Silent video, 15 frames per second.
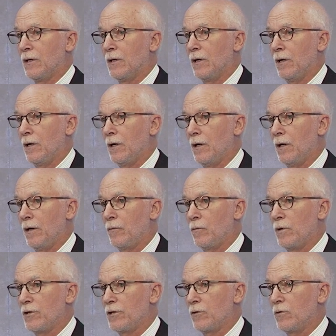and
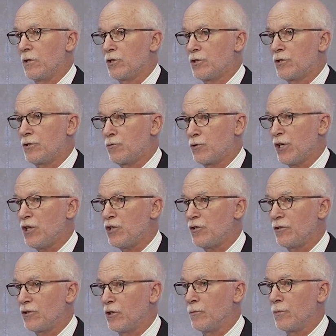whether we're
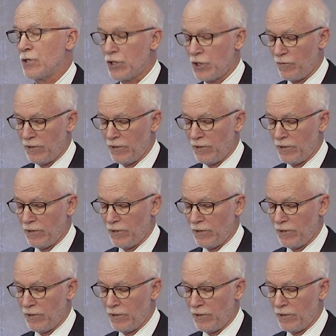changing the composition